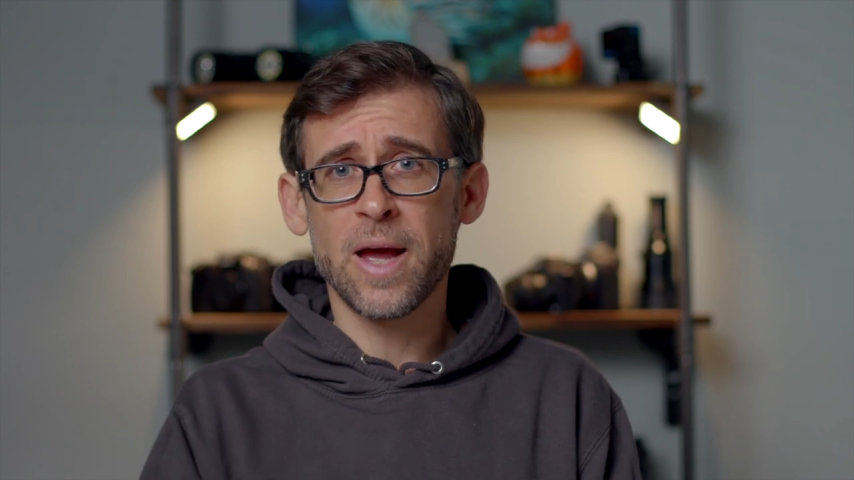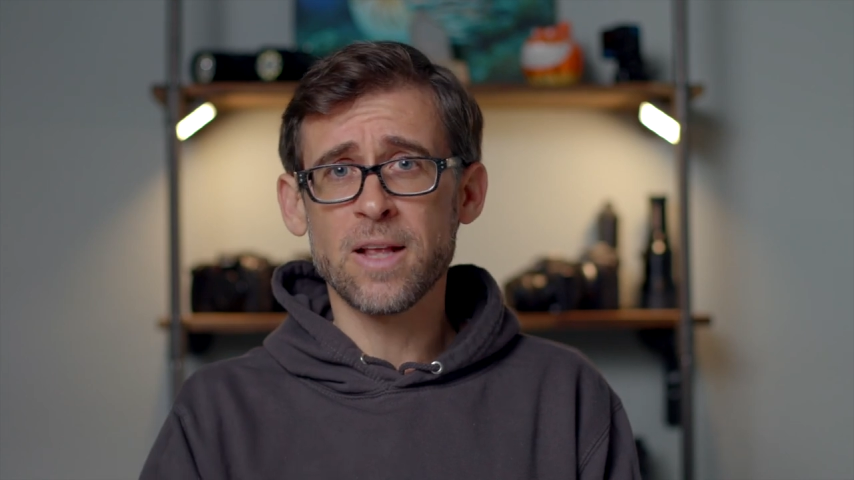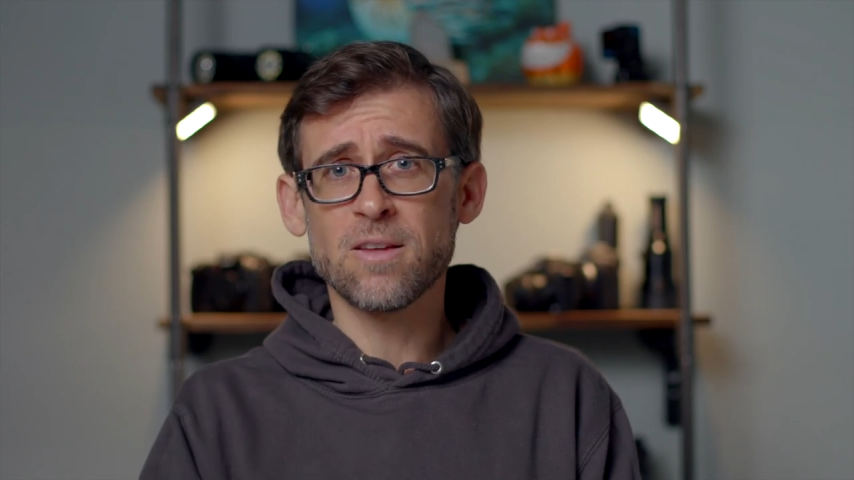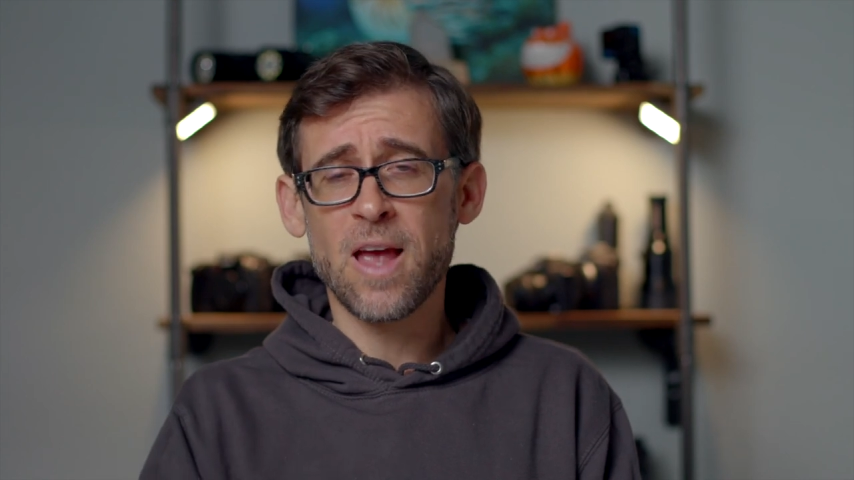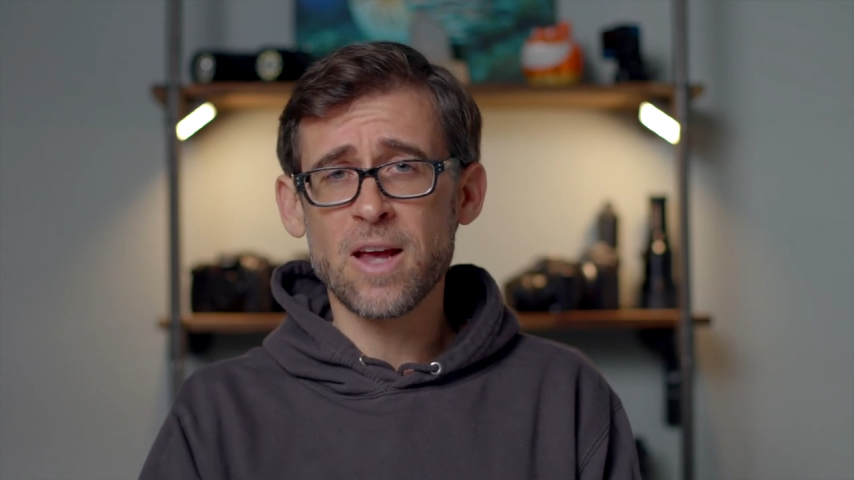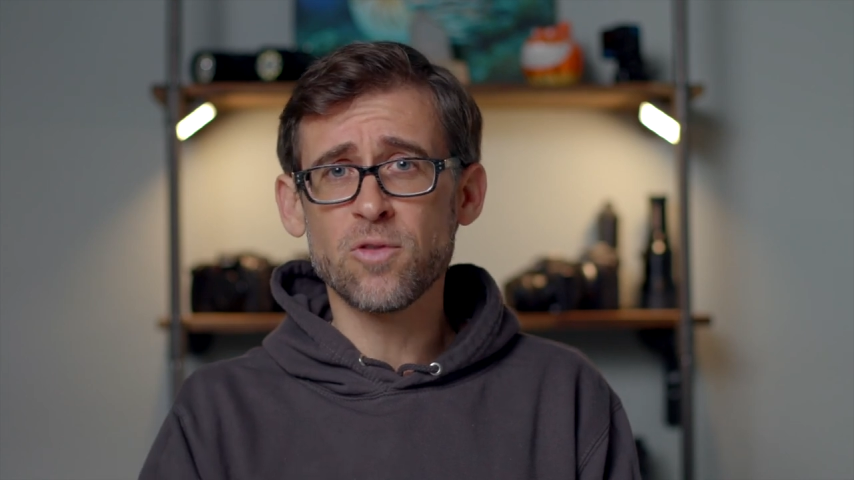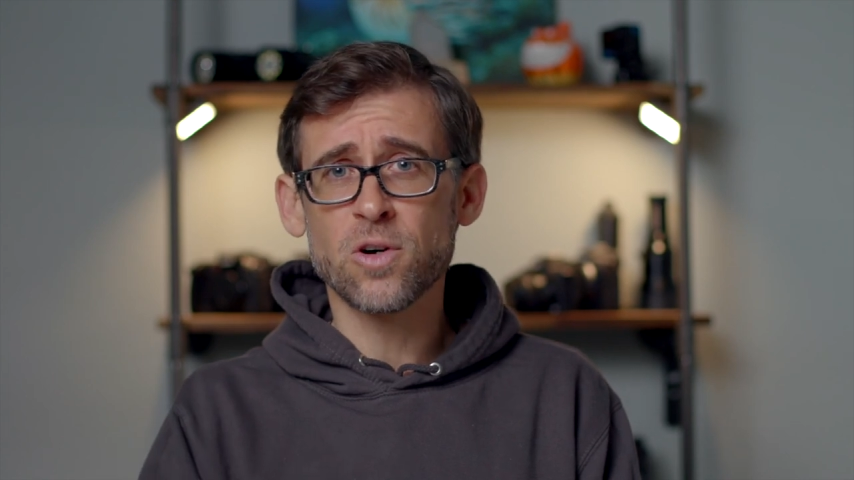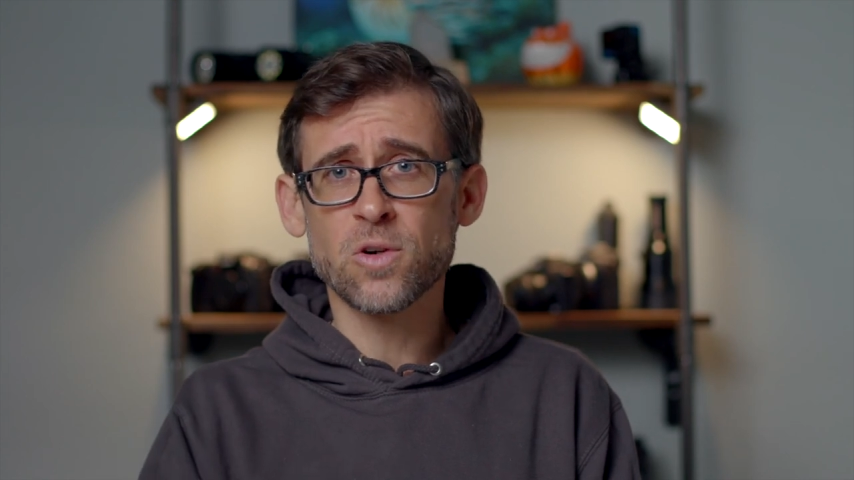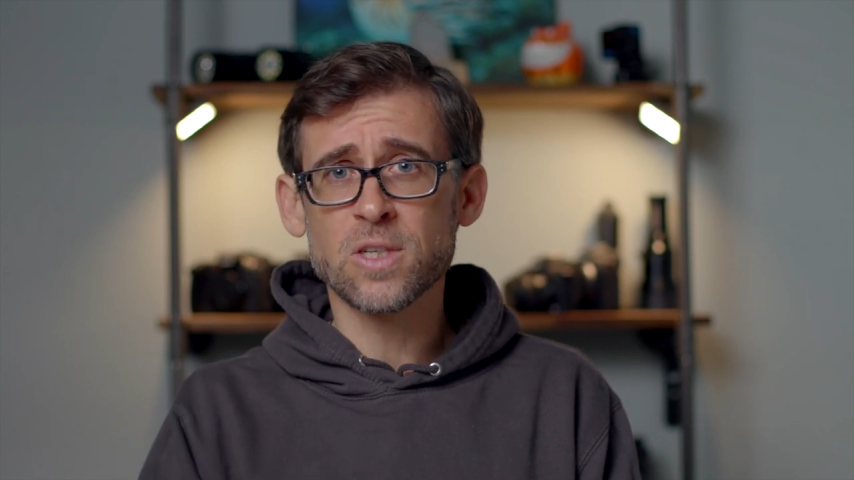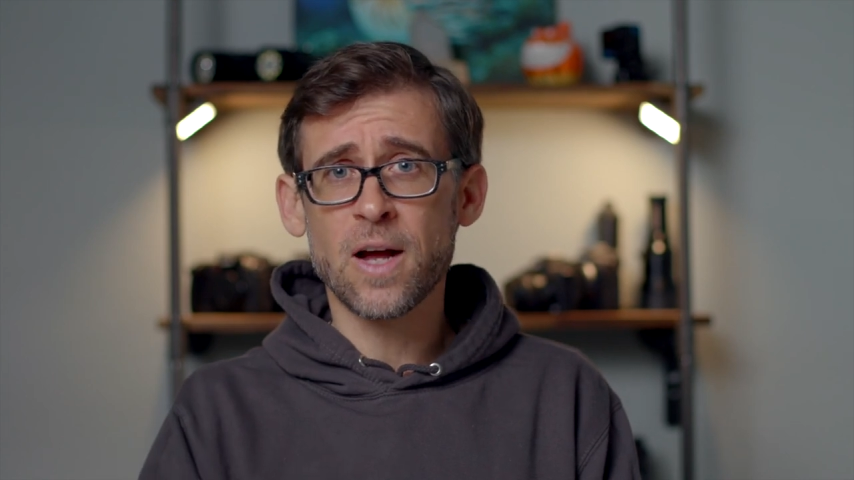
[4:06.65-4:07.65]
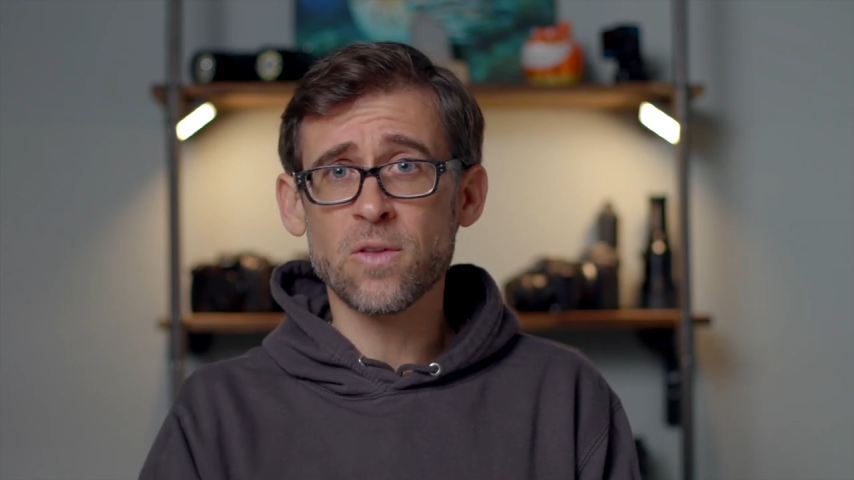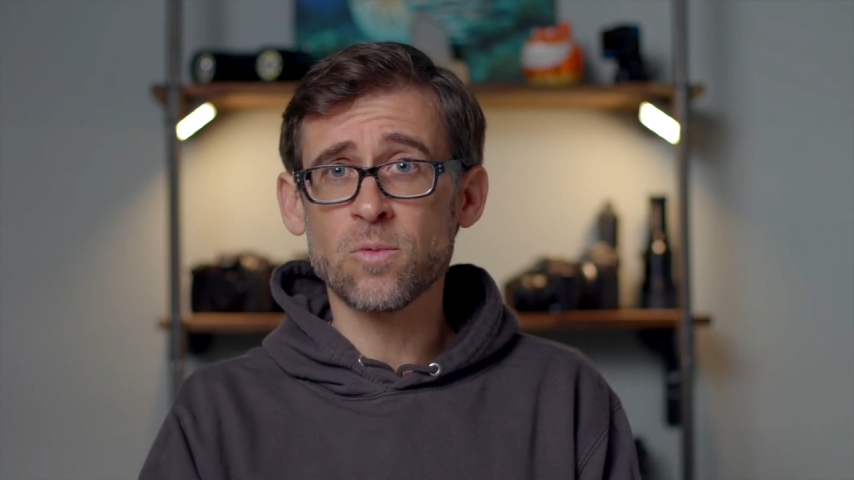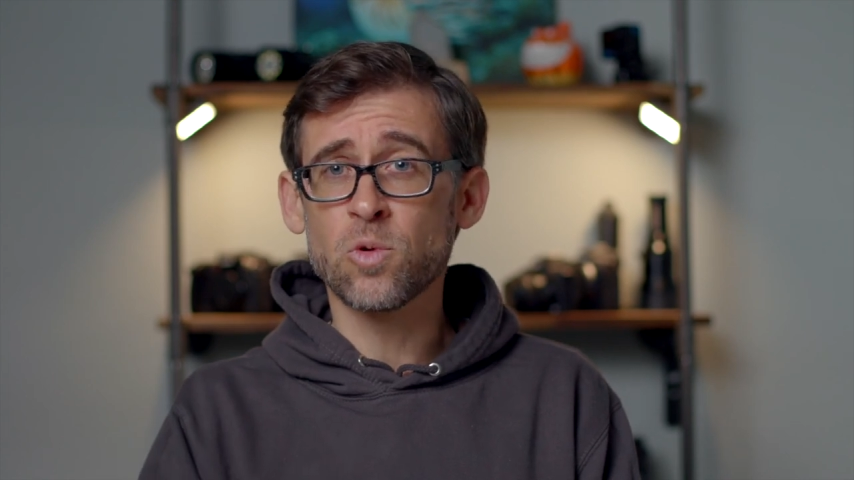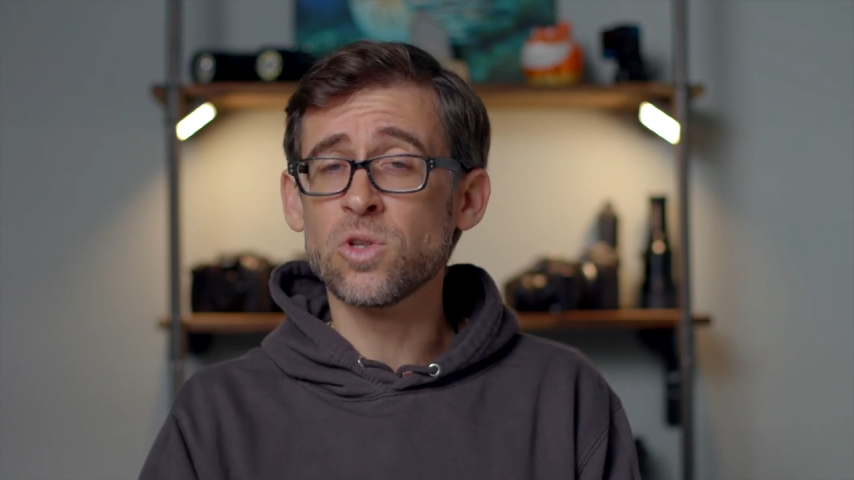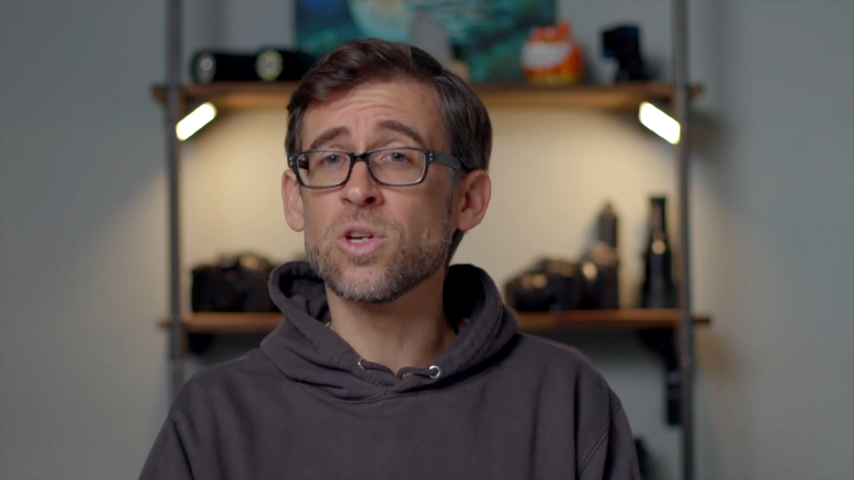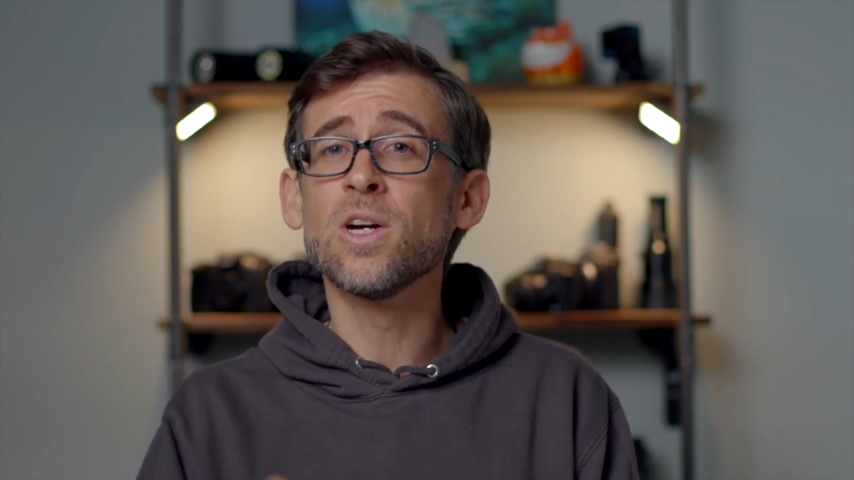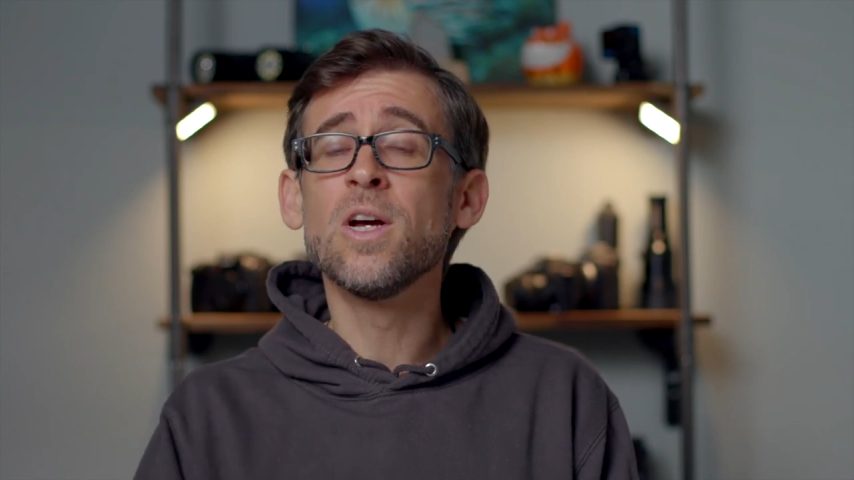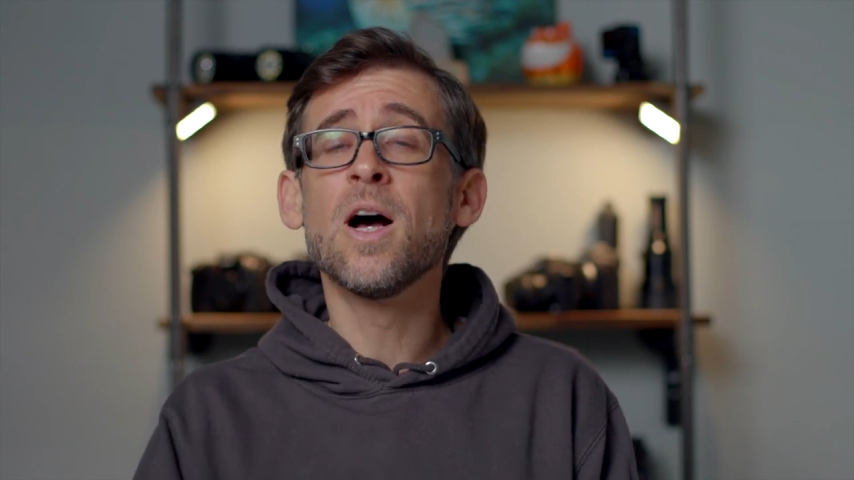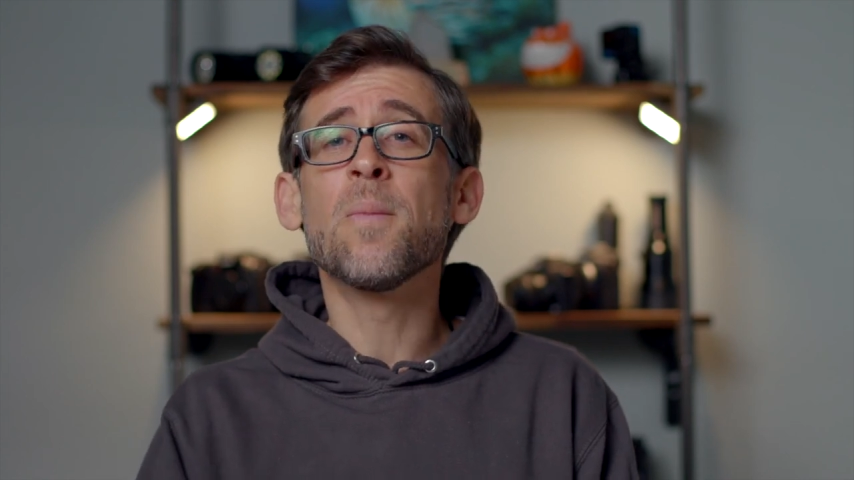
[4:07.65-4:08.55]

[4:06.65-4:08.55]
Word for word: and take photos underwater,